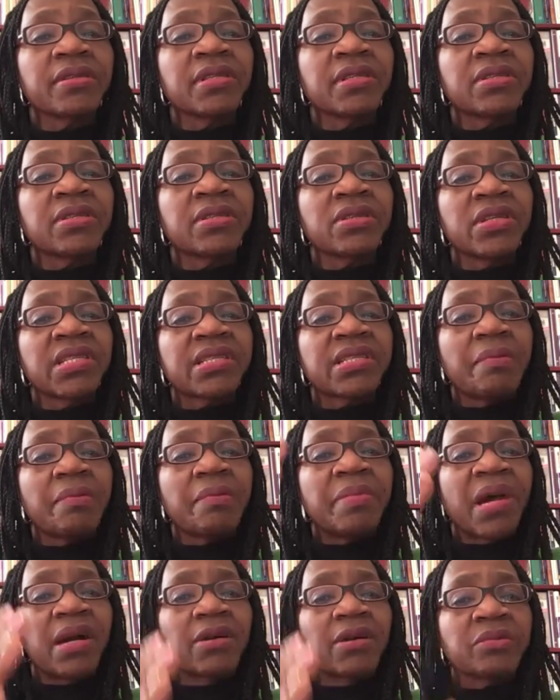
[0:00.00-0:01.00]
It's
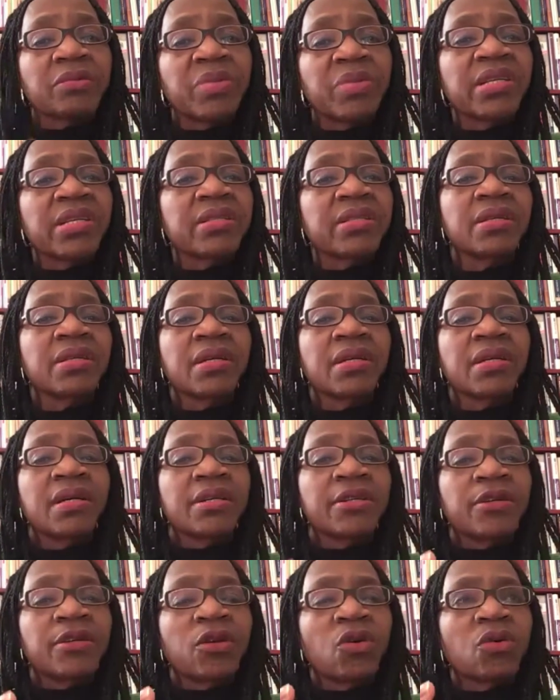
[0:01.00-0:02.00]
about being,
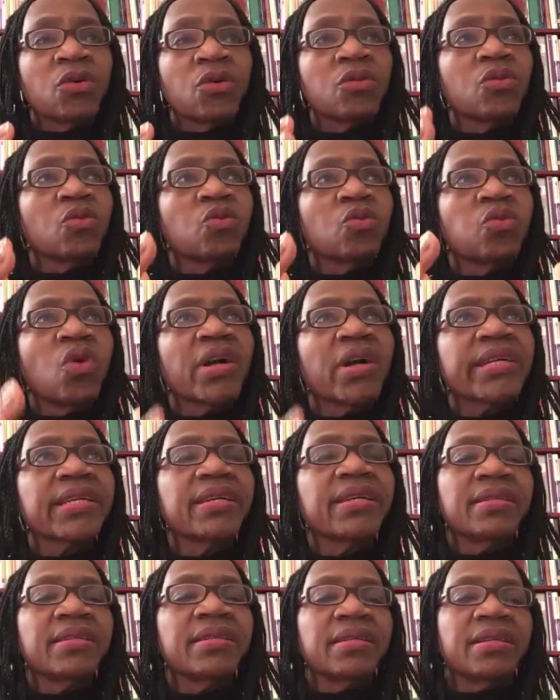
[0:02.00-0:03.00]
you know,
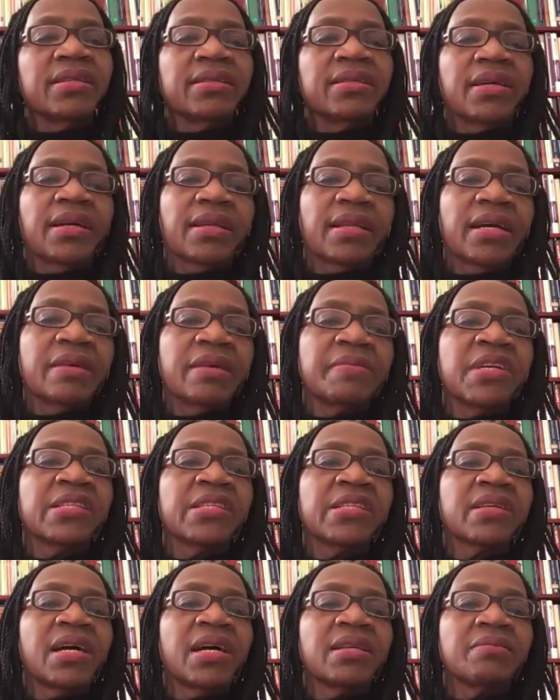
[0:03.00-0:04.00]
working in
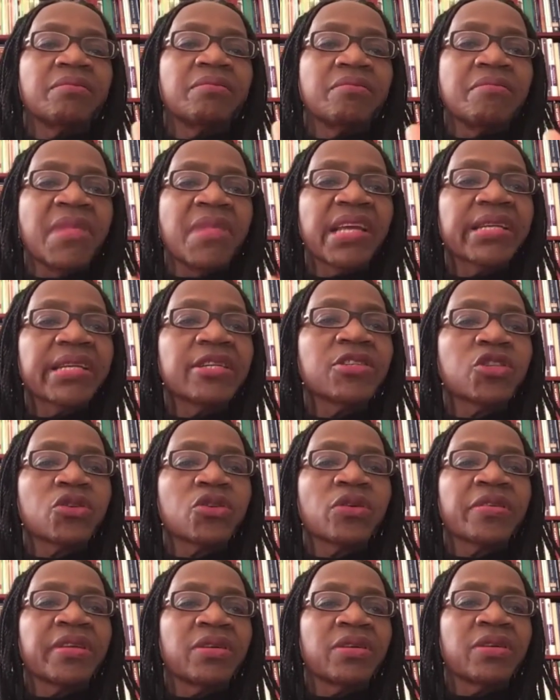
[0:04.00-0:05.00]
alignment and making
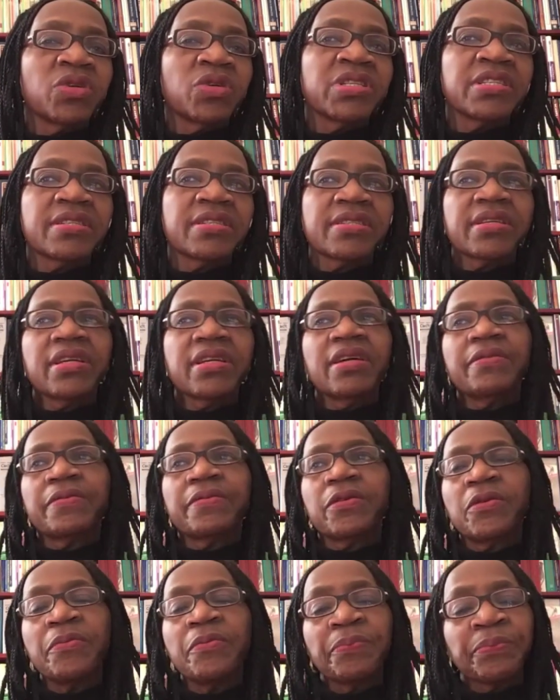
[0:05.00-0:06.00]
sure that one is
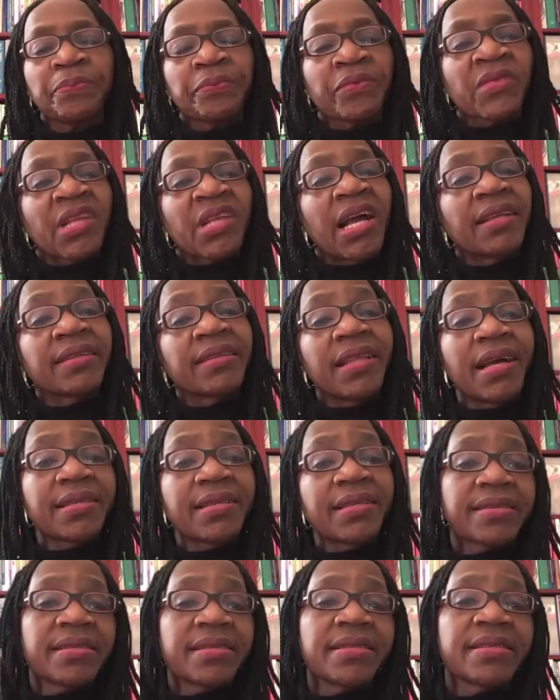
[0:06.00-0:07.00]
careful. And
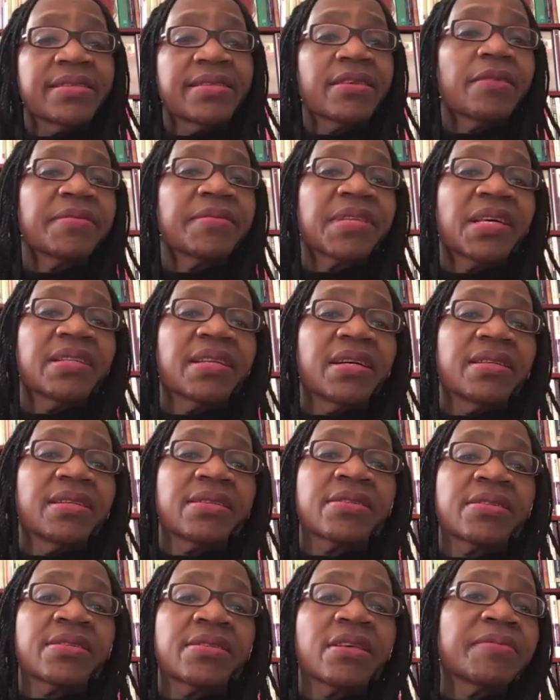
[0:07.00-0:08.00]
lastly,
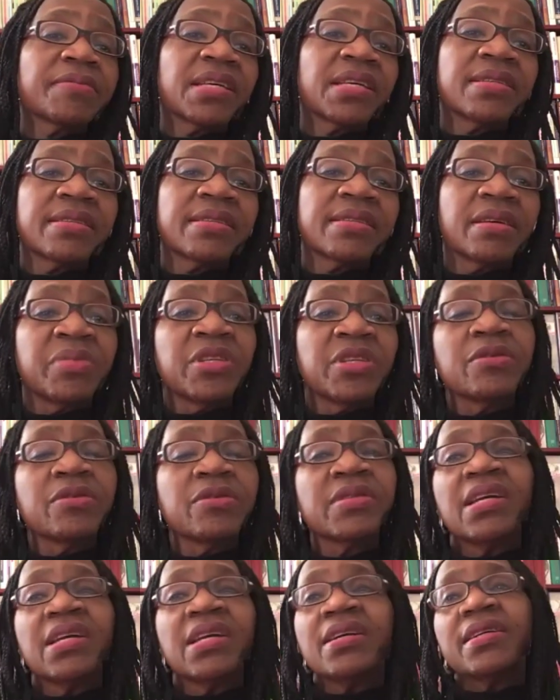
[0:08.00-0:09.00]
substance
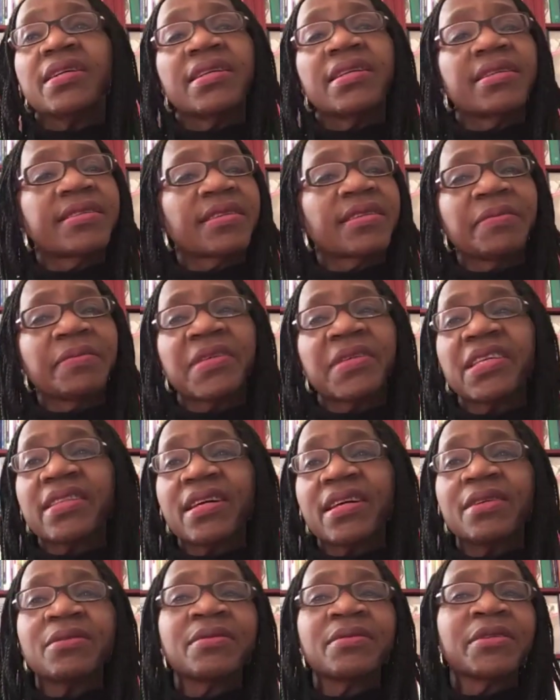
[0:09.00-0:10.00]
abuse is something
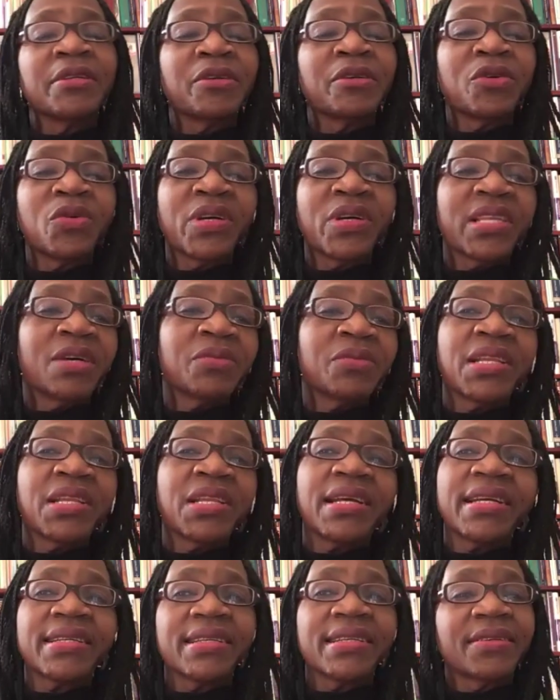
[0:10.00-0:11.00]
that, you know, whether we
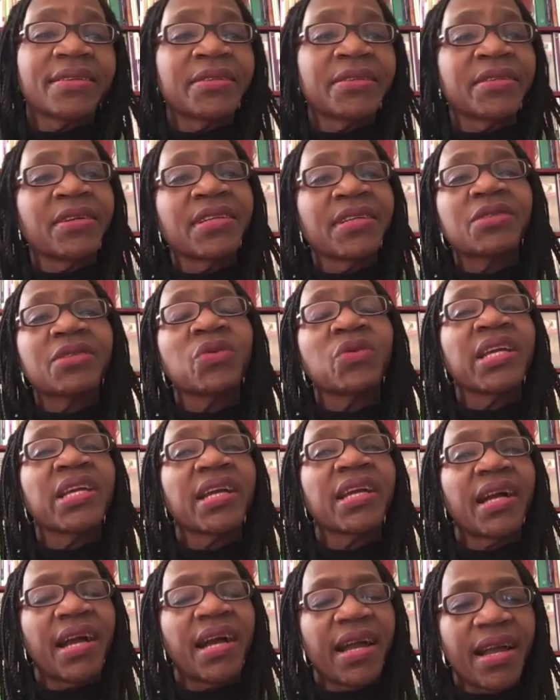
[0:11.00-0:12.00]
like it or not,
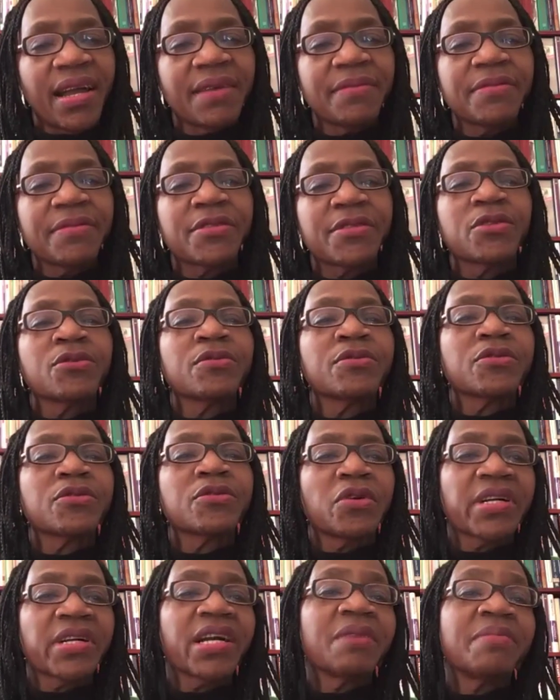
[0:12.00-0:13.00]
we have to
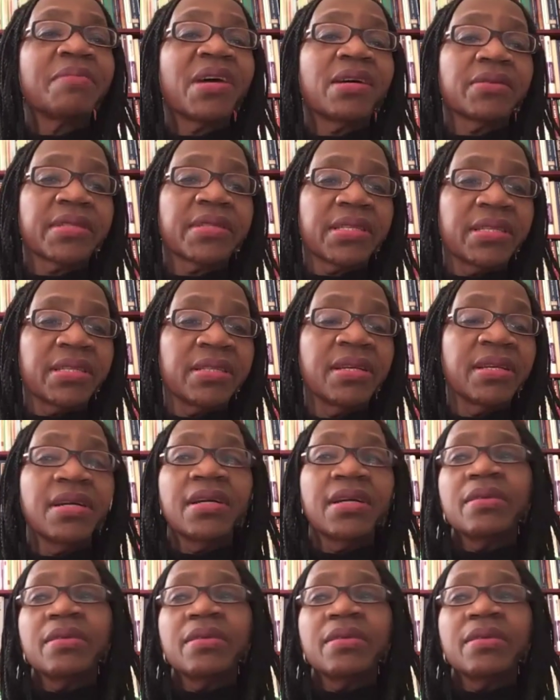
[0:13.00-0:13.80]
talk about it.